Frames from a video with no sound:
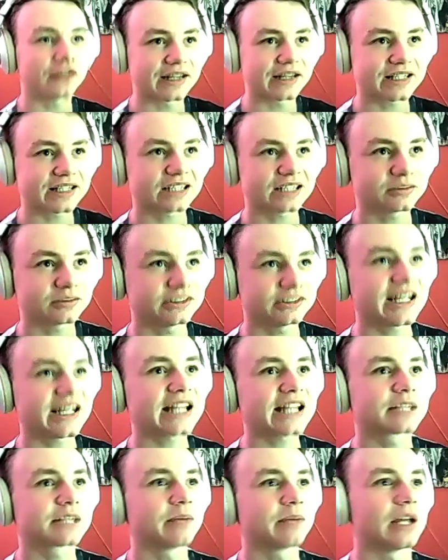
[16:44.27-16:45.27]
this.
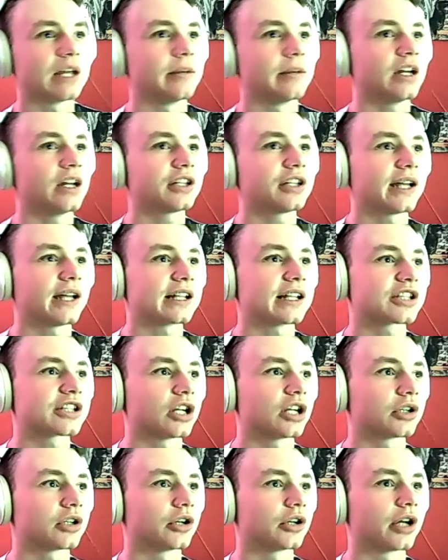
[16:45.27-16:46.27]
Yes, baby, okay, let's
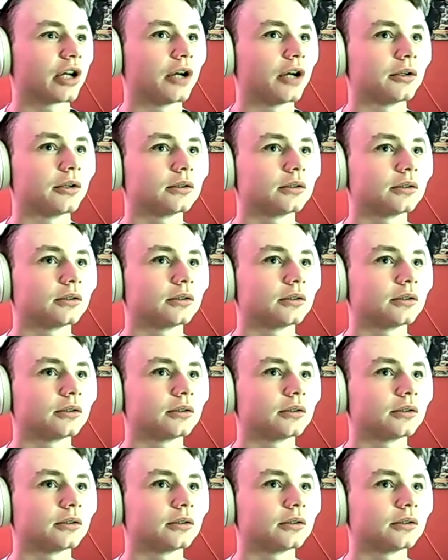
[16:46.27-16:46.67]
go, go, go.